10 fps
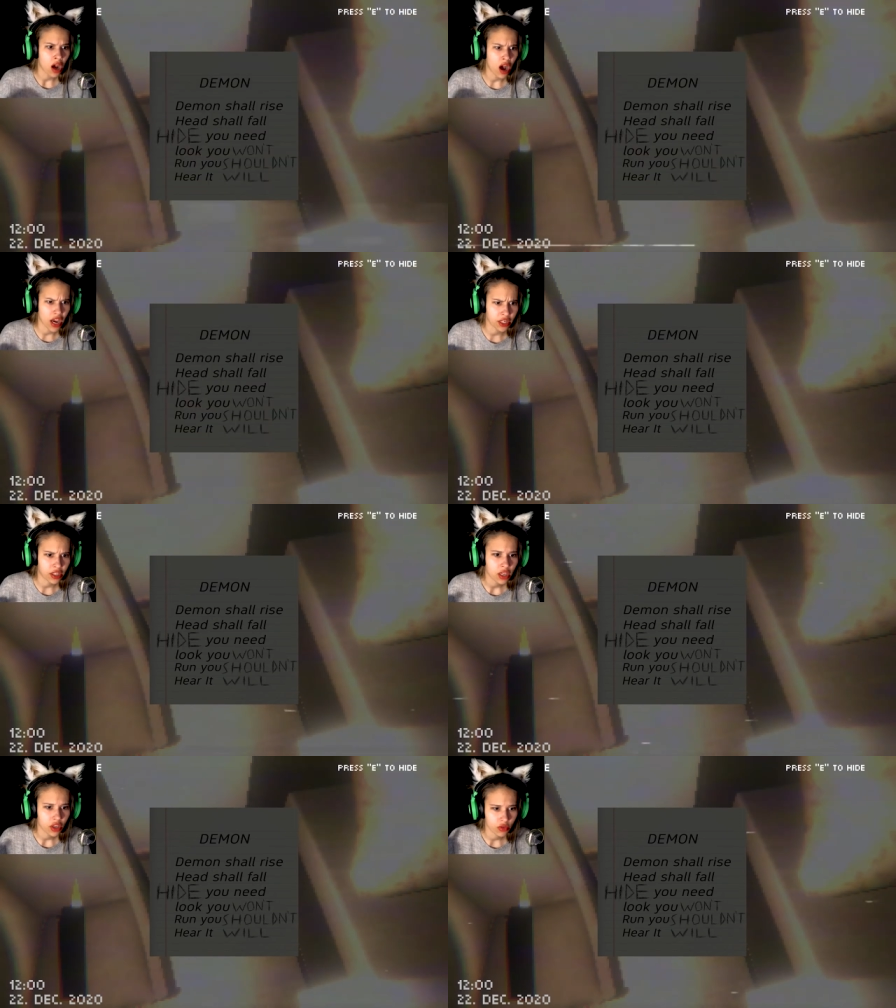
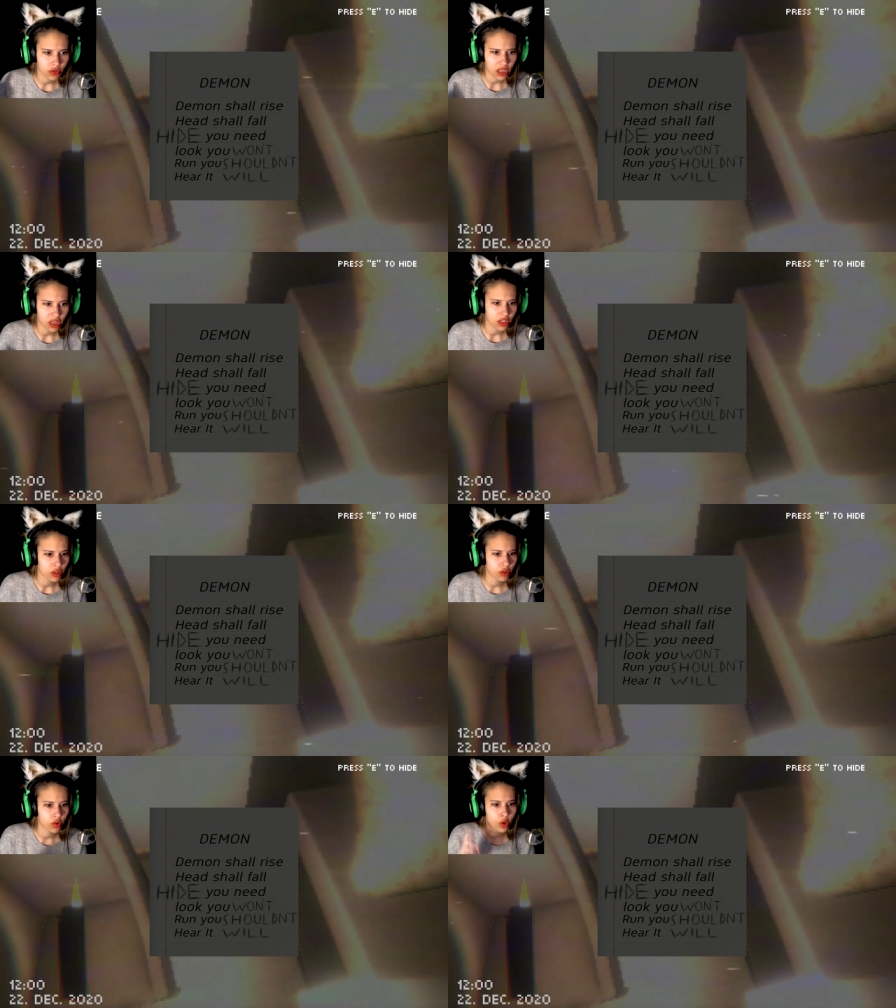Hide, you need,
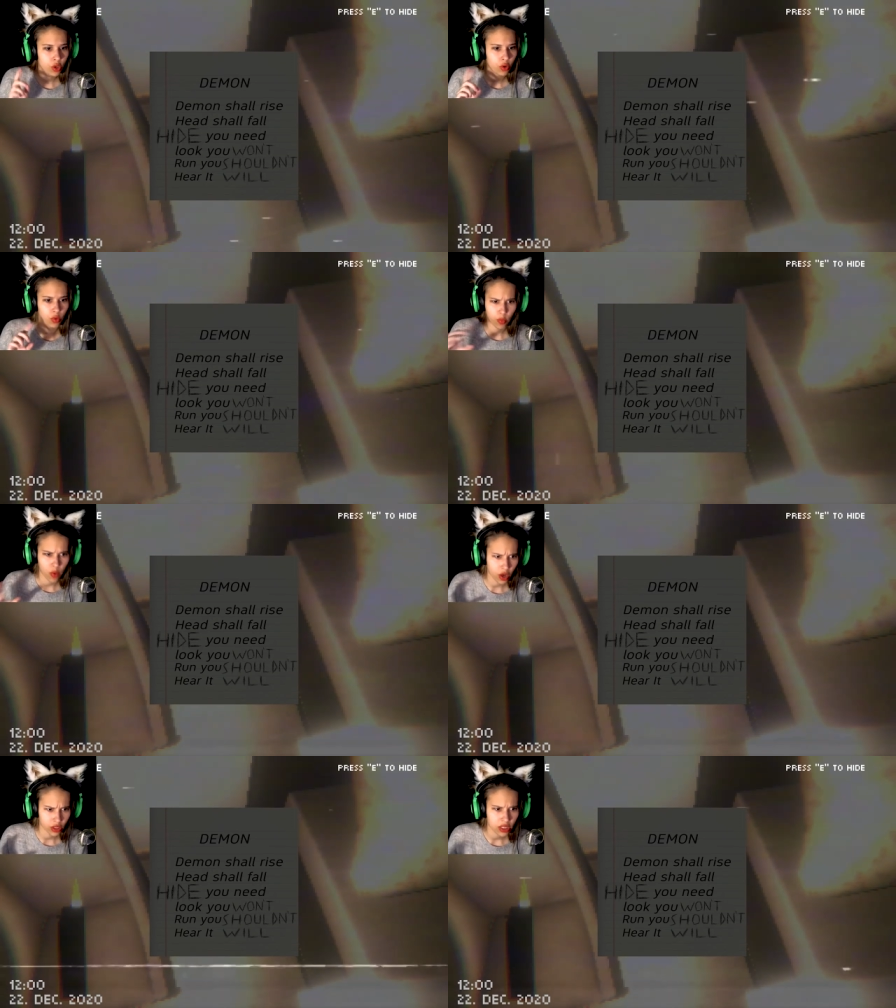look, you
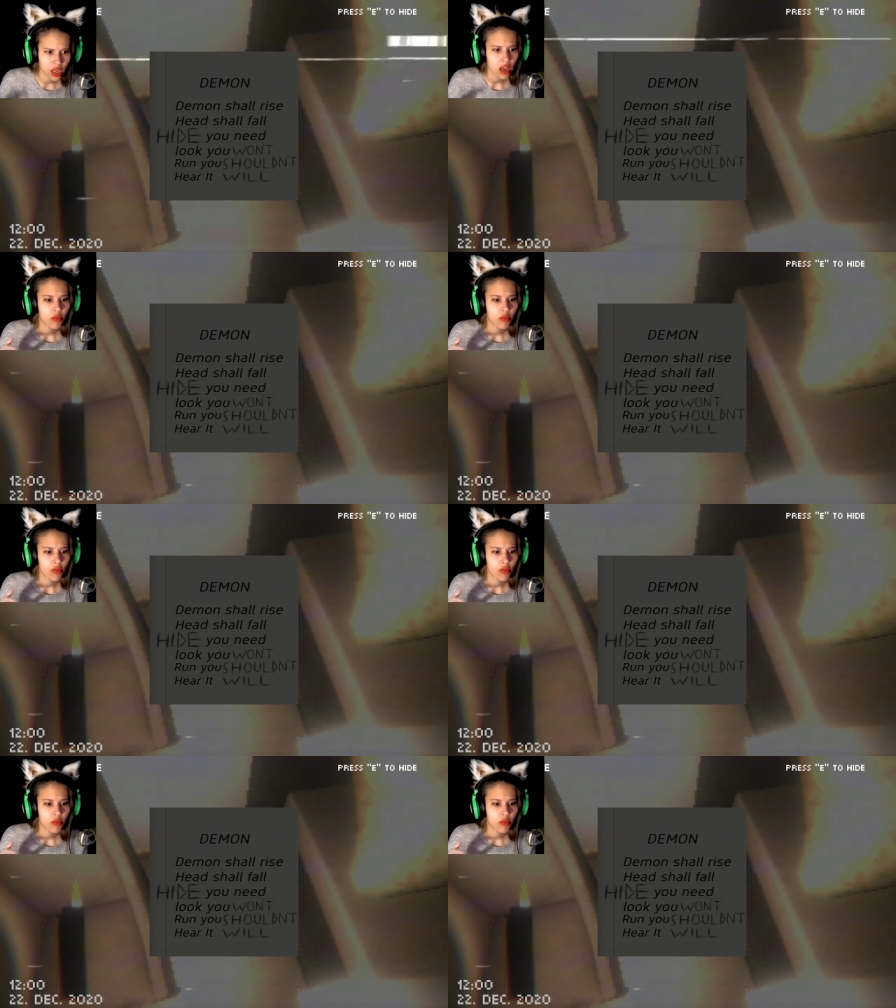want,